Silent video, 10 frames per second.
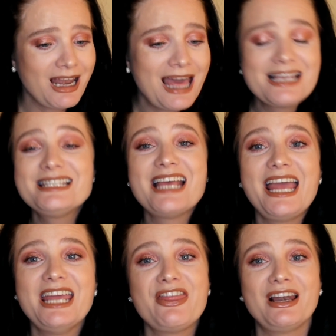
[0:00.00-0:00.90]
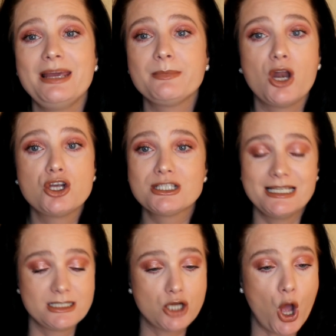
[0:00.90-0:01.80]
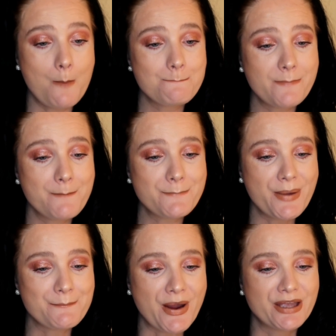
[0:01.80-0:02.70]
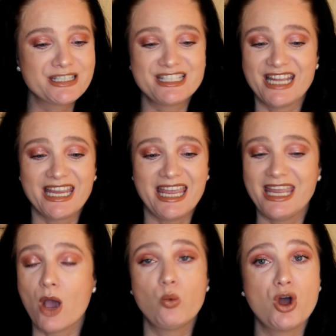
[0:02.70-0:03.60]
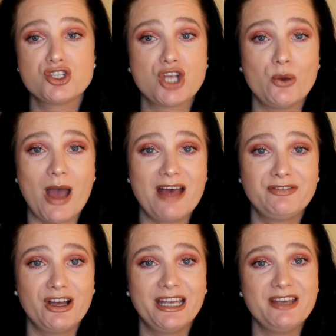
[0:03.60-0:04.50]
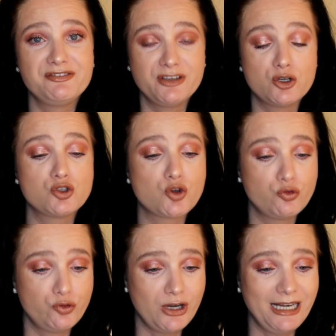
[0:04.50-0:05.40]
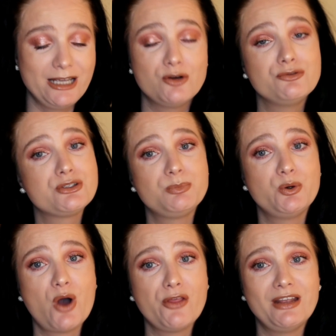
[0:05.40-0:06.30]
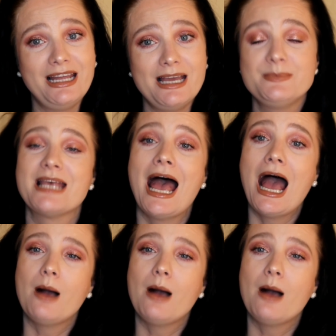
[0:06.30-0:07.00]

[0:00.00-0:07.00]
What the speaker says: like I say, the lip gloss is not sticky whatsoever. It feels really comfortable on the lips.